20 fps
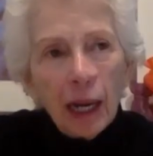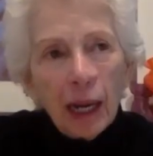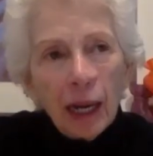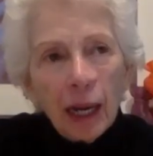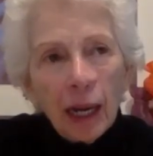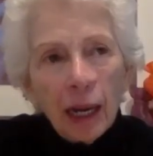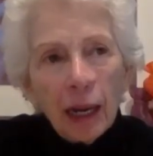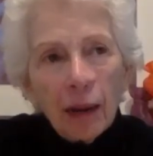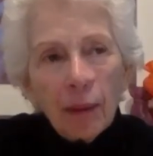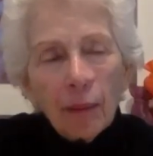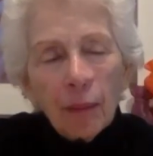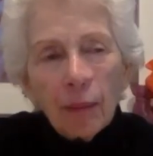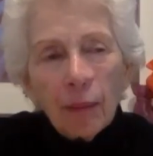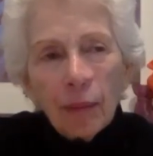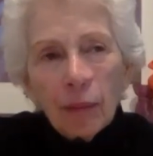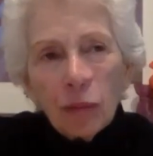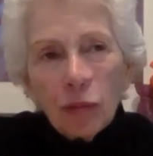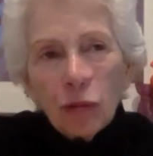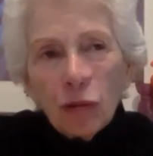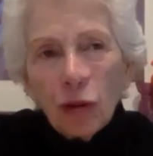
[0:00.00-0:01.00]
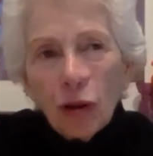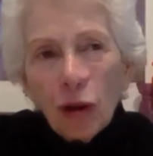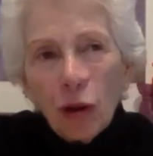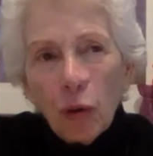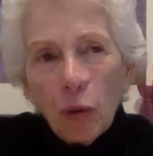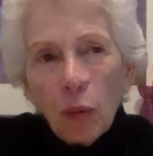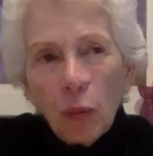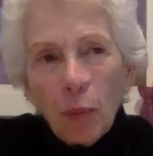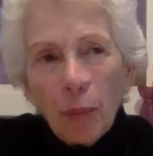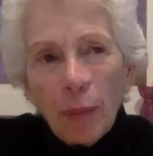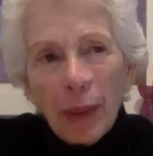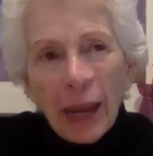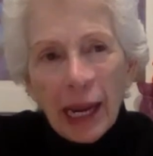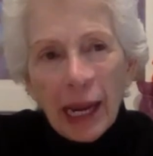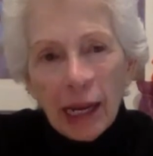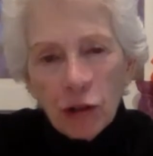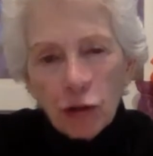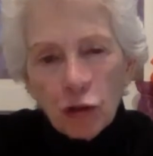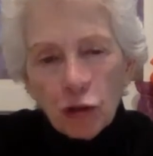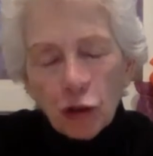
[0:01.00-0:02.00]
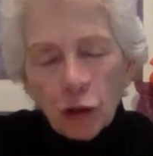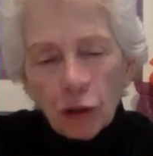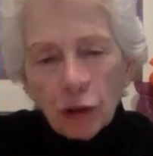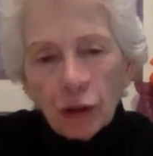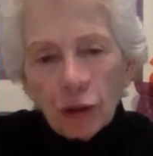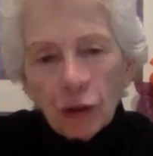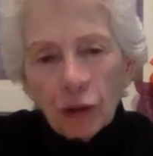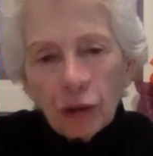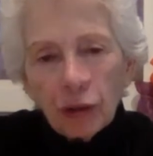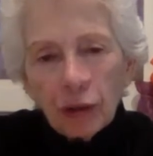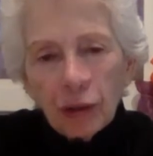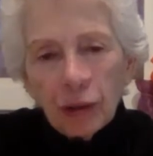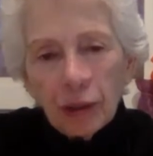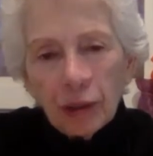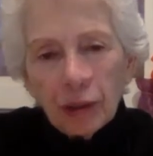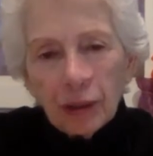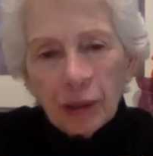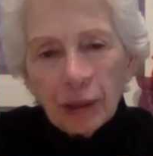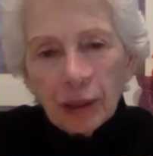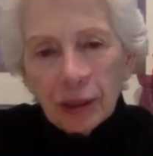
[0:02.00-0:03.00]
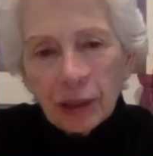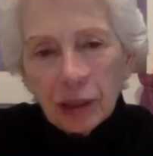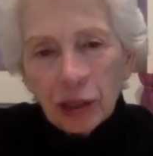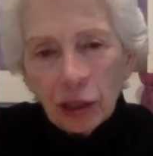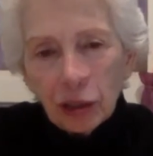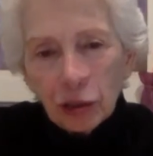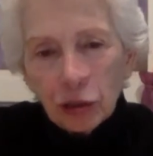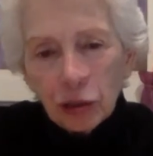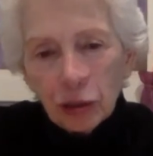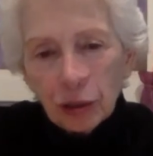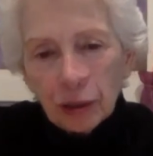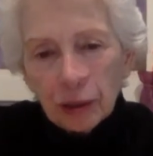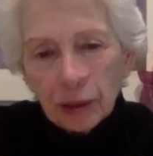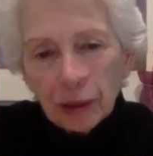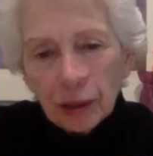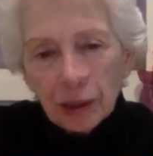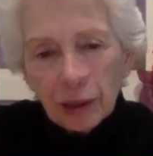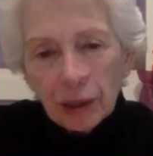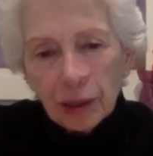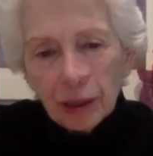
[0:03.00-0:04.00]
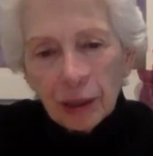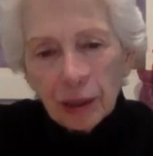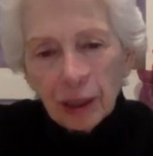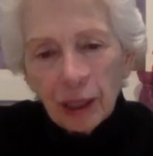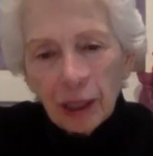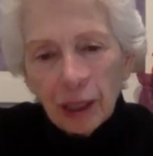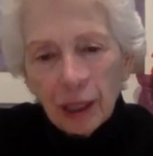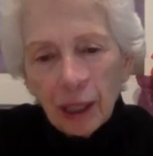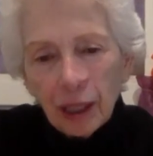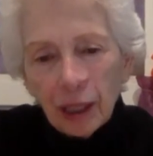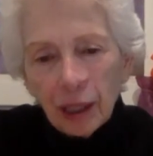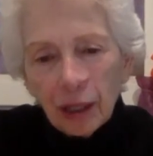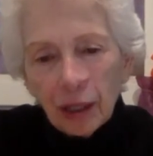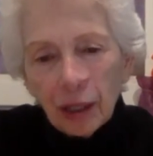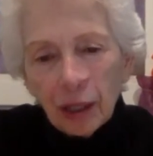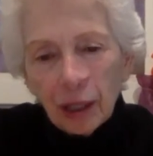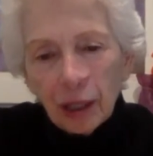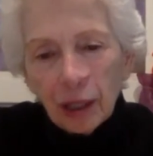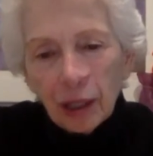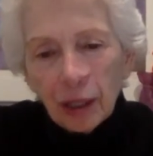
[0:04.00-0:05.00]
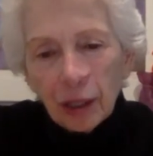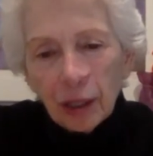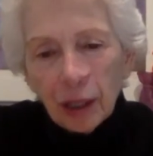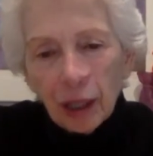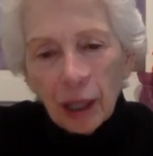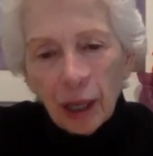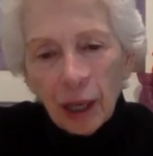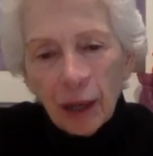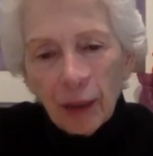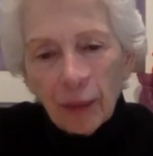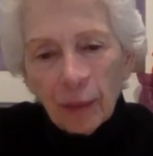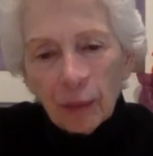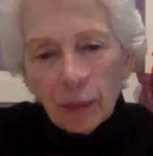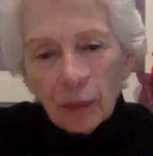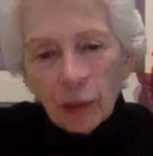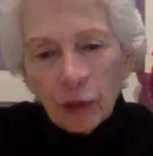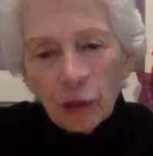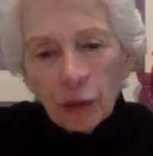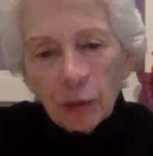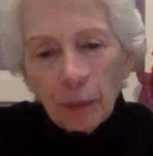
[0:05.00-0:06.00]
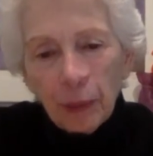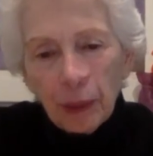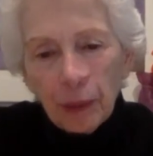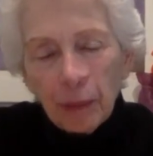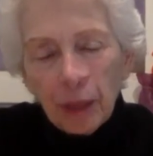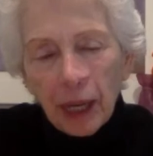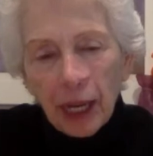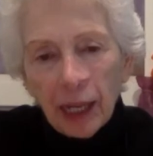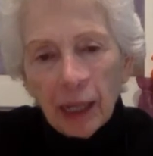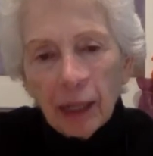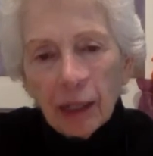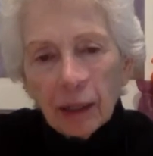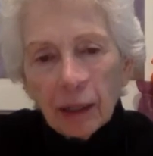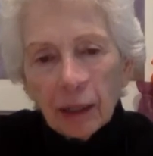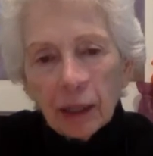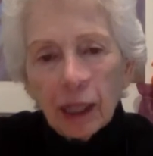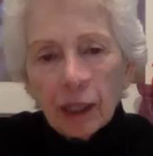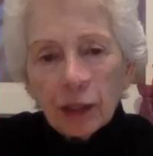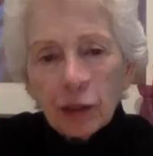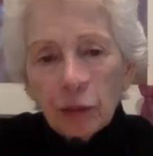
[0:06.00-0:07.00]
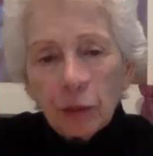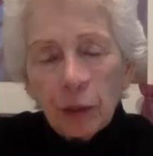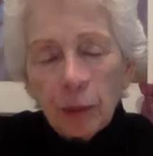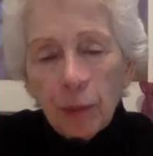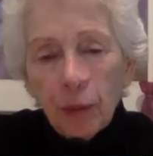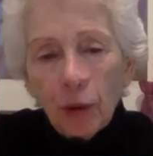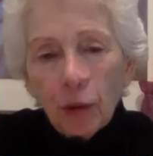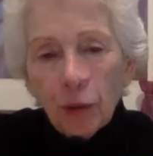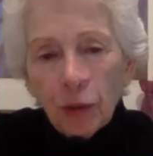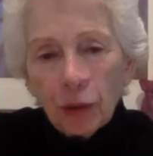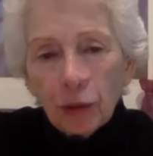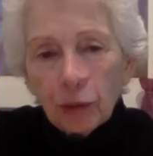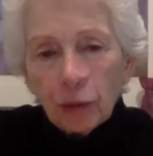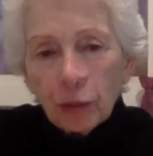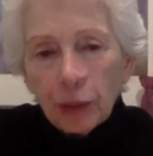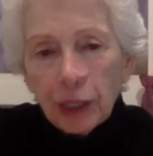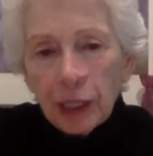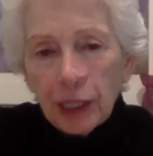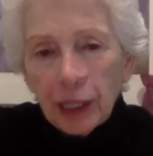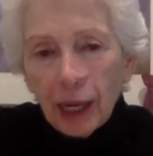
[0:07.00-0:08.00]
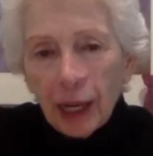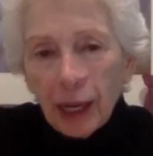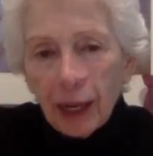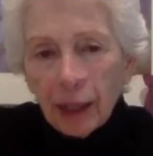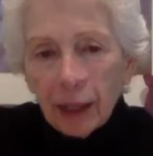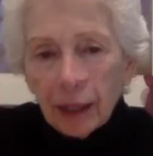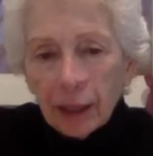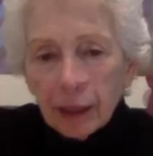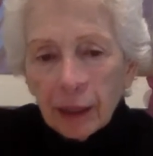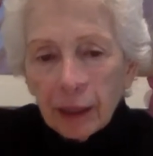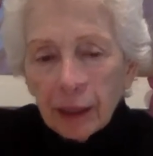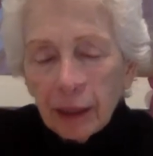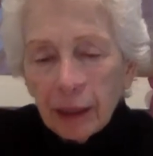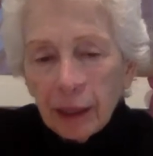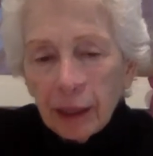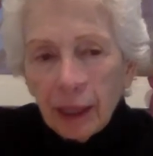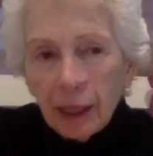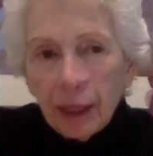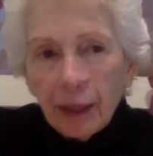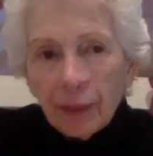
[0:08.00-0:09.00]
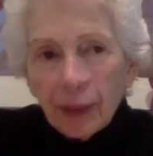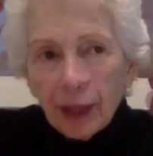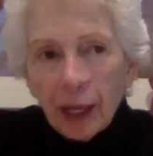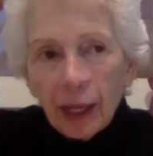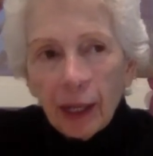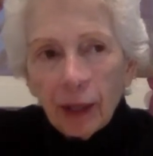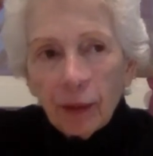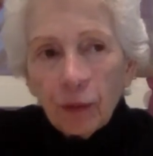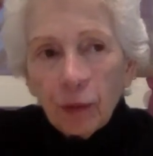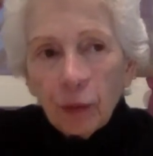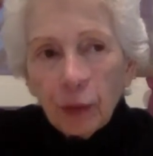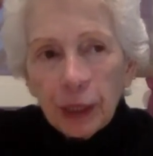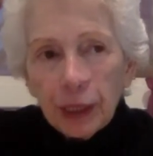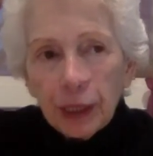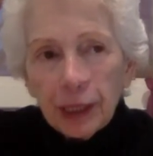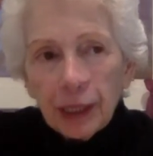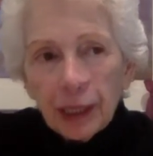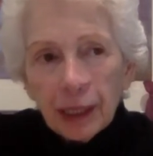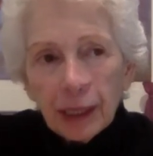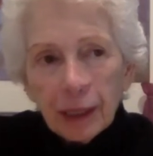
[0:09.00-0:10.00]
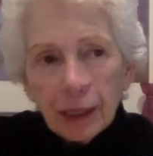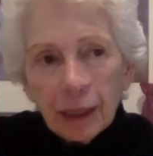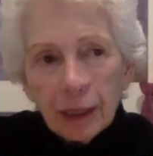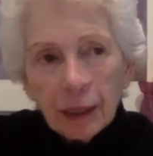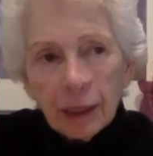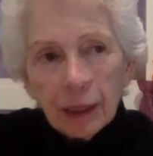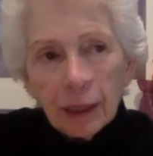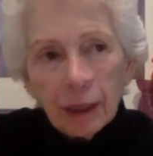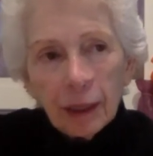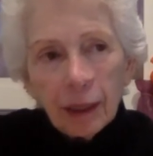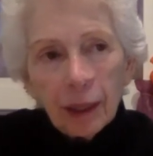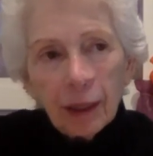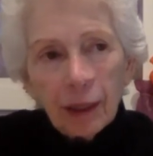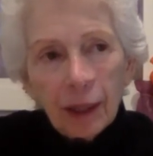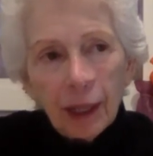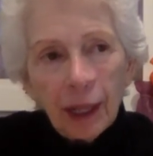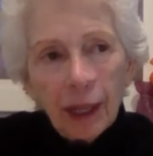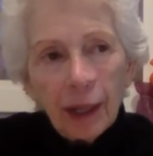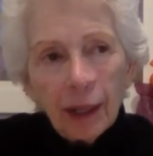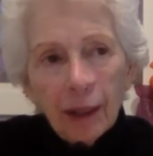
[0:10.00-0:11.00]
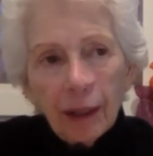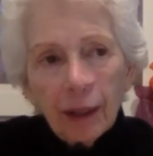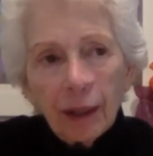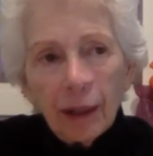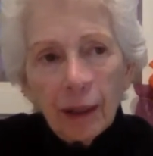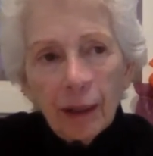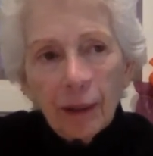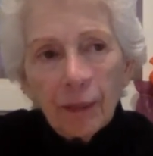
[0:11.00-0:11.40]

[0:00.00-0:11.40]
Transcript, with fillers: um, no major decisions um, could be made unless we both agreed on it. And if we didn't, then